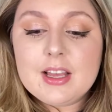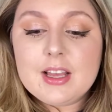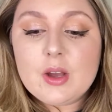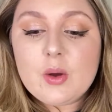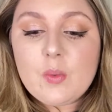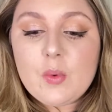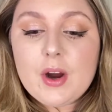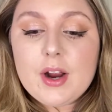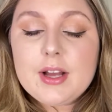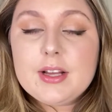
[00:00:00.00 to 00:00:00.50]

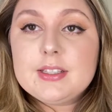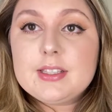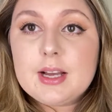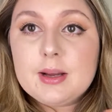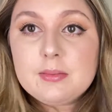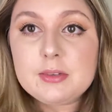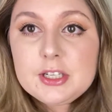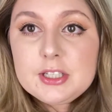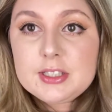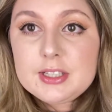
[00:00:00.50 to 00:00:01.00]
Whereas
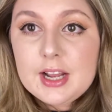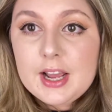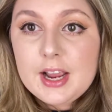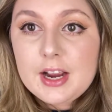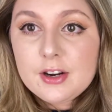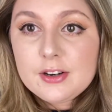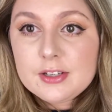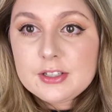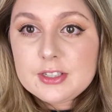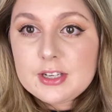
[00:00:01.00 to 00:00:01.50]
I'm just a
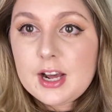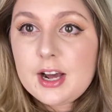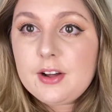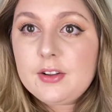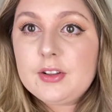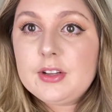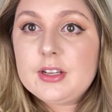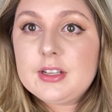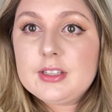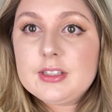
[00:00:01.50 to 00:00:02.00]

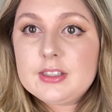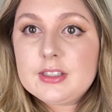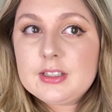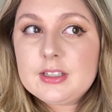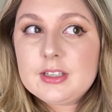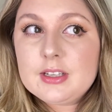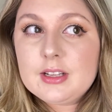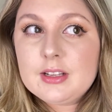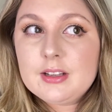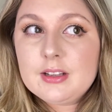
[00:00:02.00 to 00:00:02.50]
hairstylist
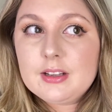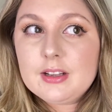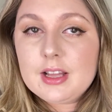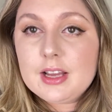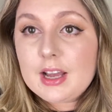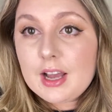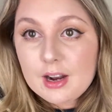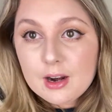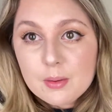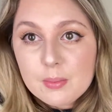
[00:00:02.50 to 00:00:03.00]
that
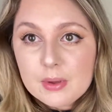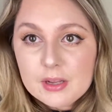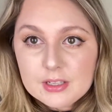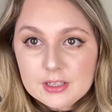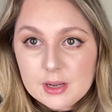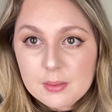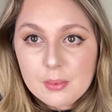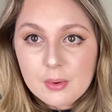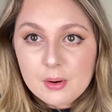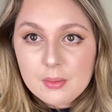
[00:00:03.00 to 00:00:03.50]
kind of picked
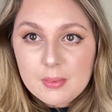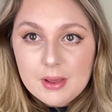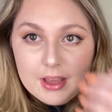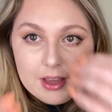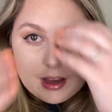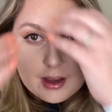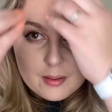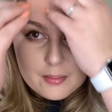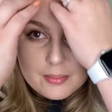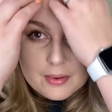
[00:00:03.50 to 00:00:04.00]
up on makeup.